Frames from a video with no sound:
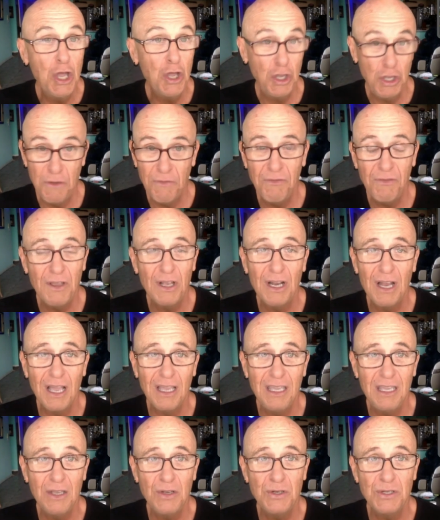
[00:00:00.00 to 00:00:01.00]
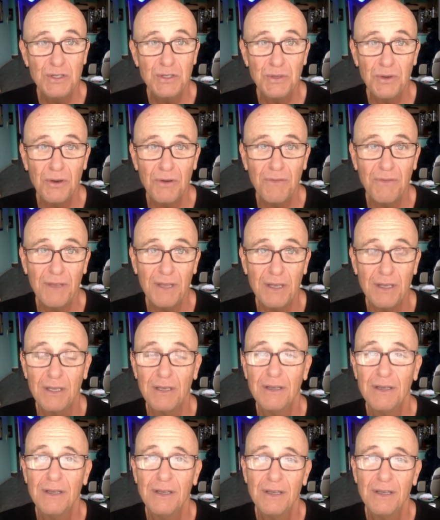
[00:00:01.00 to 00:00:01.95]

you feel like you deserve it.